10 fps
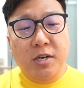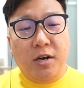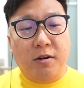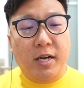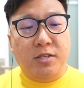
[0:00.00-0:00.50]

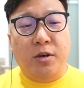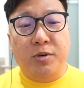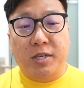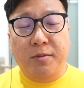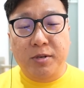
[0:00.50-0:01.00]
Alright, so I
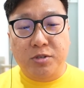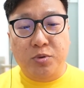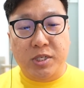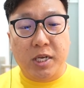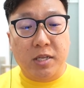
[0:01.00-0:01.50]
wasn't able to
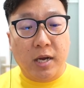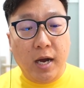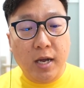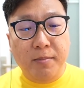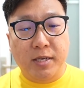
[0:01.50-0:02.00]
switch in
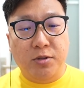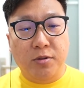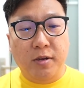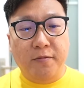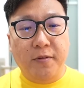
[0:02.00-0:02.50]
time, but it's
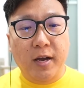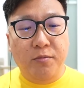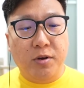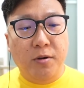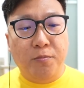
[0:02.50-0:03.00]
totally fine.
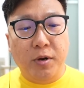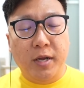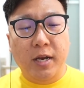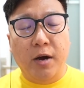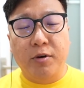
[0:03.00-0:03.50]
We're going to bring
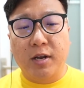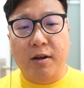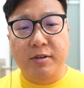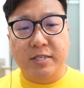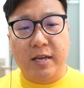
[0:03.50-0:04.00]
in our
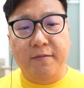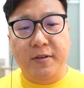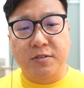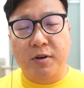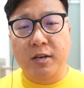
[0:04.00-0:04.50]
Galarian
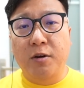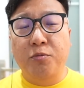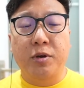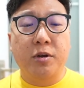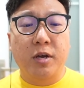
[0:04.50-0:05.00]
Stunfisk right now.
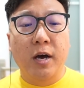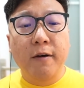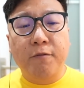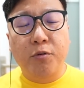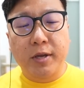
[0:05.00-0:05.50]
We're going to
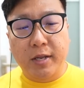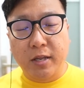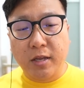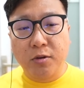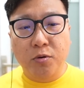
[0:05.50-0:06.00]
Earthquake the
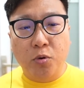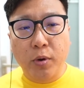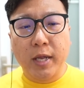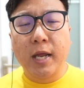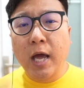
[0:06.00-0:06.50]

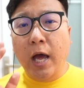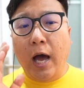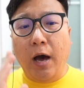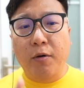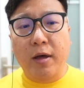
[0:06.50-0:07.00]
Nidoqueen.
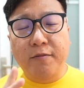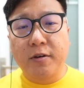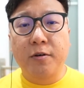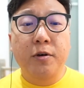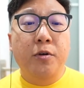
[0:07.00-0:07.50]

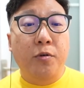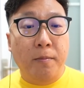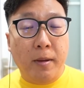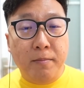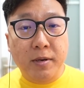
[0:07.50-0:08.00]
However,
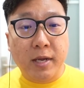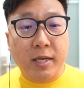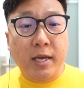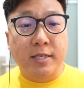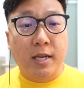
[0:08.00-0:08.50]
remember that
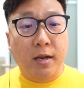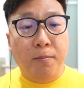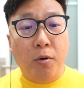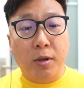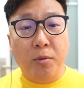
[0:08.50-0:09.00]
he has another
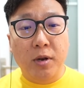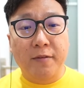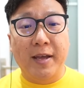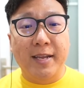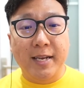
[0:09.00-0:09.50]
Pokemon
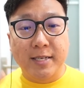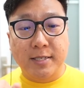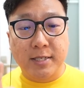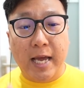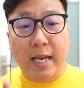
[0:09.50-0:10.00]
left, and that is
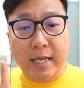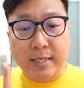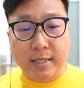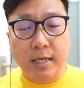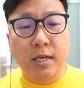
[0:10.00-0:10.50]

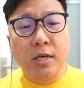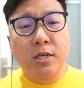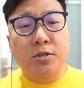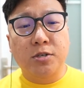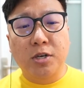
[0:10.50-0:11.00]
Jellicent.
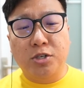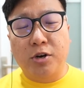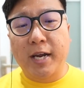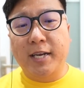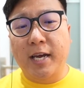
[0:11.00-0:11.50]
So he's going to
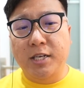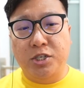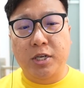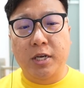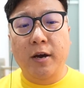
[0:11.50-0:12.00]
try and
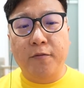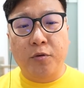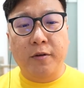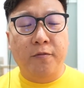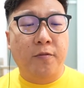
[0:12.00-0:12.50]
catch the
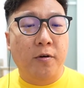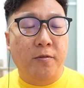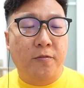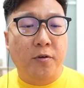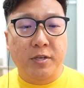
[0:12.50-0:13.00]
Earthquake
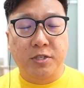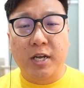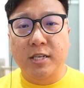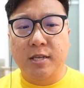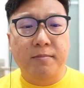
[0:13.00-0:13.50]
for his
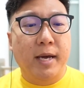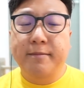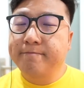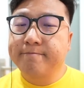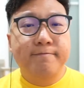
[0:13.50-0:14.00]
Jellicent, but
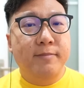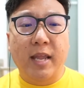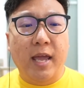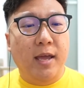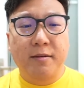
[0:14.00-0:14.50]

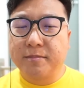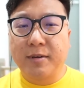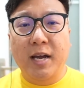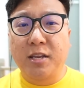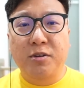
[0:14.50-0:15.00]
nah,
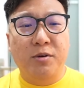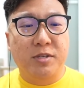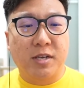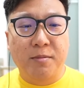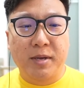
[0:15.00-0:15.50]
I knew that
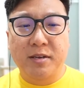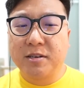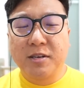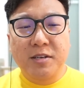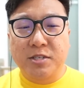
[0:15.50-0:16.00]
was coming.
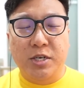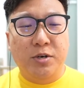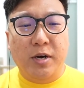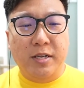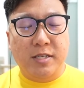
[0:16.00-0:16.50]

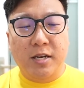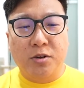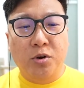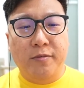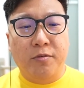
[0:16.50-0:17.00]
So I decided to
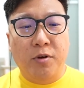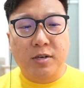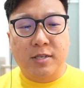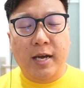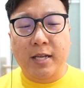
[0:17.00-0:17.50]
go with the
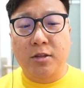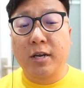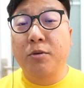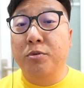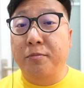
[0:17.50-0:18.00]
Rock Slide. I
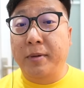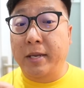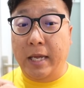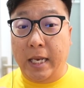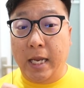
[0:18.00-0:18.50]
thought it would
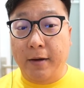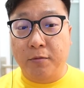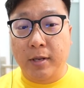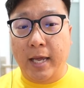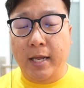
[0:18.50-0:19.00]
be enough
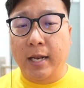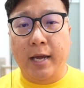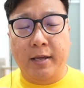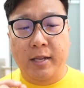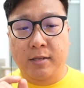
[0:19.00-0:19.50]
to land it
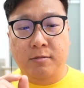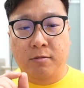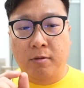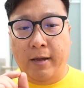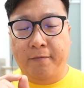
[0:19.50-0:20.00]
in
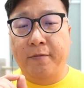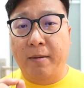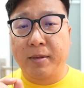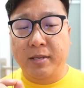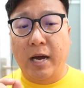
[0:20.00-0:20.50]

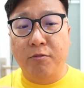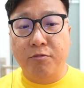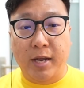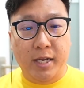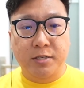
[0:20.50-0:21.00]
farming down
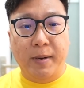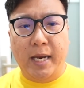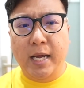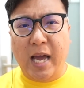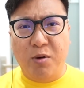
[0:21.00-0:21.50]
range,
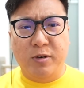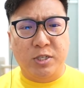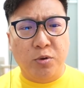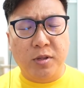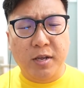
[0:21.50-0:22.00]
but I was
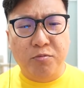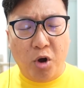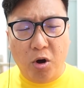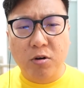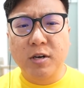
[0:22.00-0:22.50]
totally
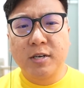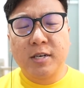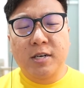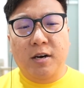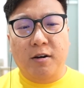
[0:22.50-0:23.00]
wrong.
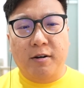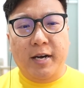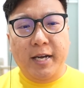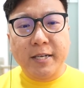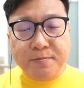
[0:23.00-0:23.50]

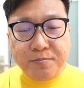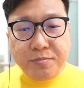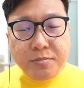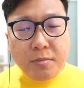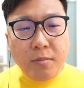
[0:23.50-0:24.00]
Alright,
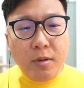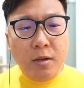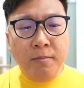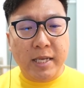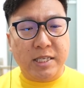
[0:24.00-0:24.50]

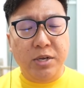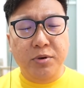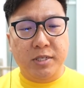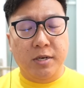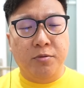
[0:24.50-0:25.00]
but still
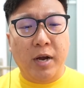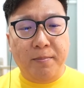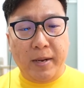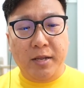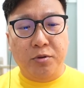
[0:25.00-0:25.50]
it's the
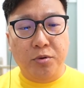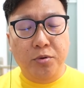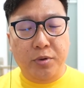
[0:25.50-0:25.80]
right play to do.